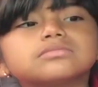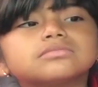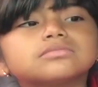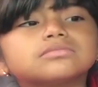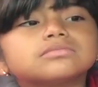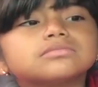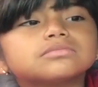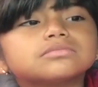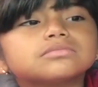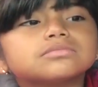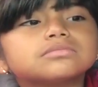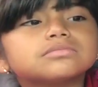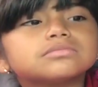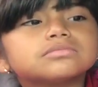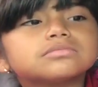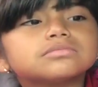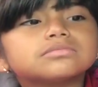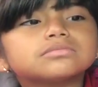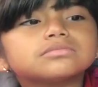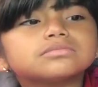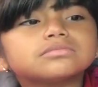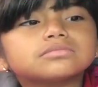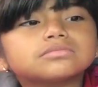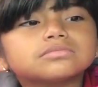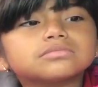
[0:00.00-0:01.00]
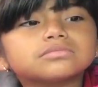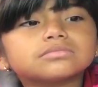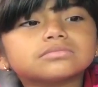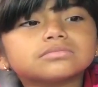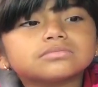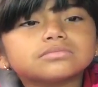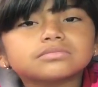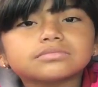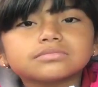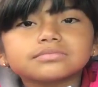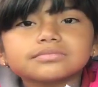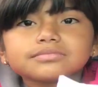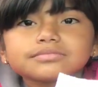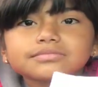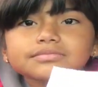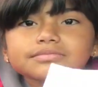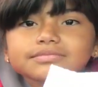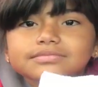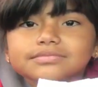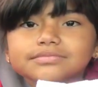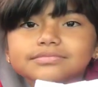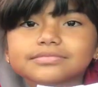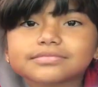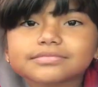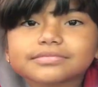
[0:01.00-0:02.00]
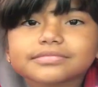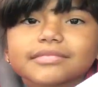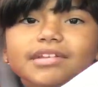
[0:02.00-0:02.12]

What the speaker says: The person shown says nothing.